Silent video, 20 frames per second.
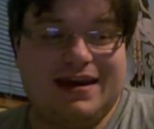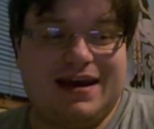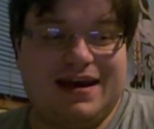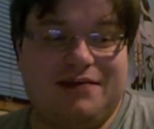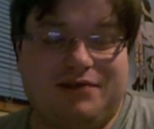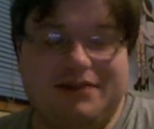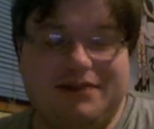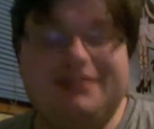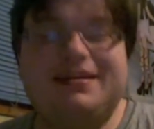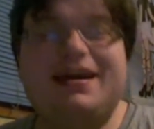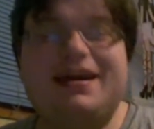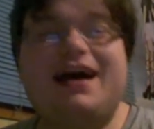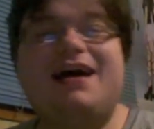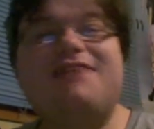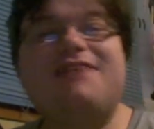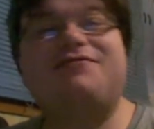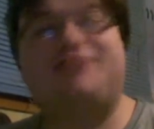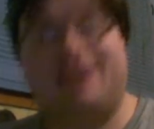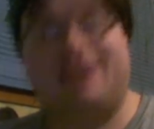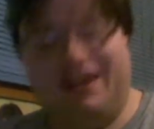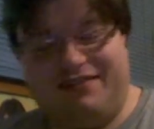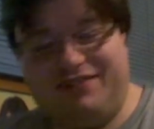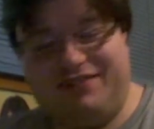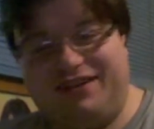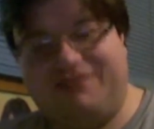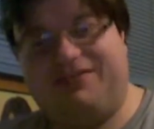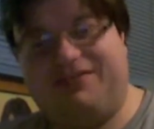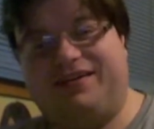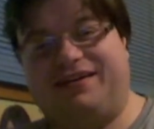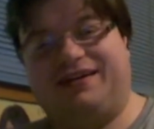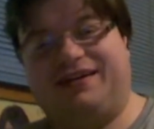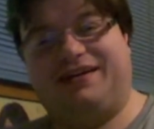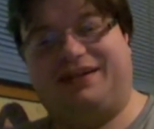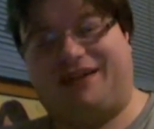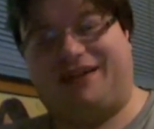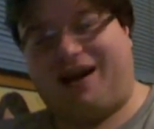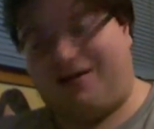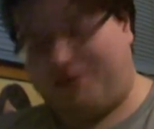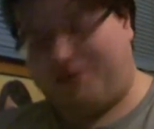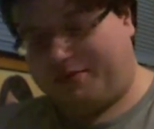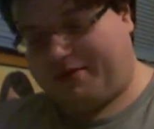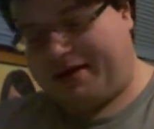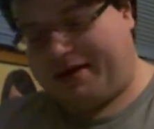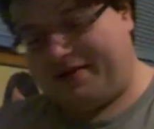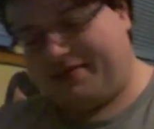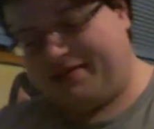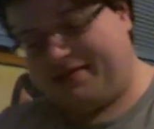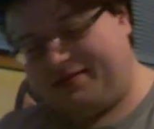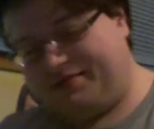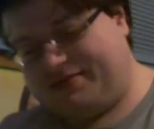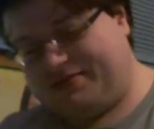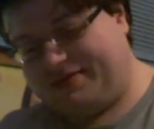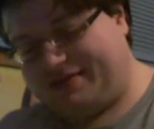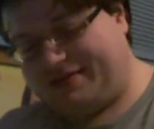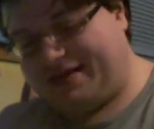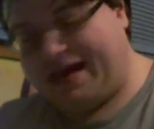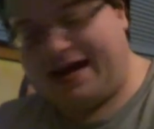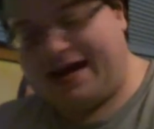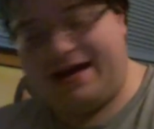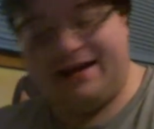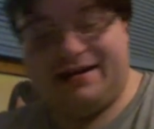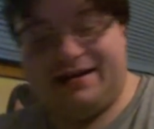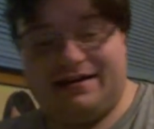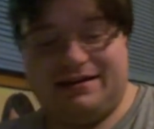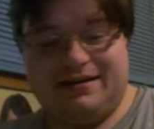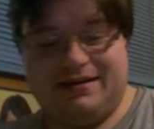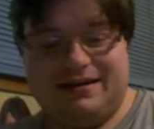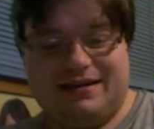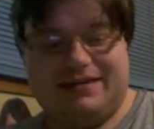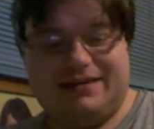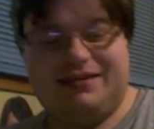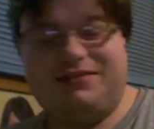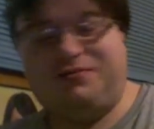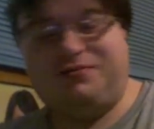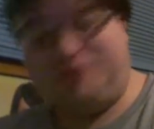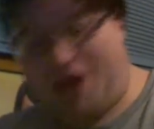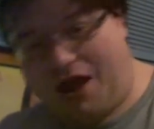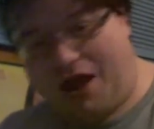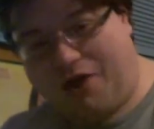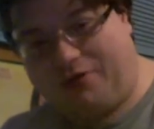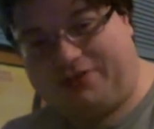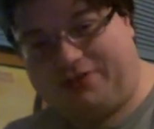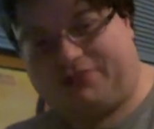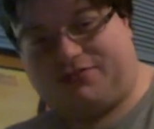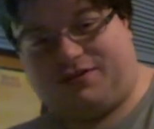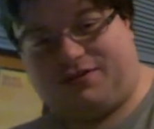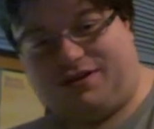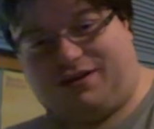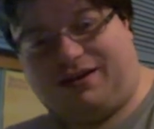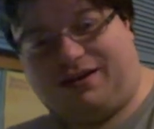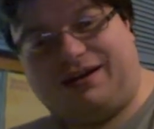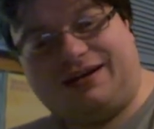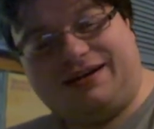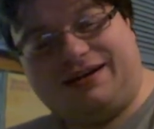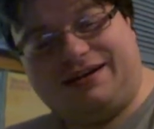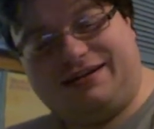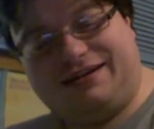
And once you have Tiffany feeling uncomfortable about them, then you know it's wrong.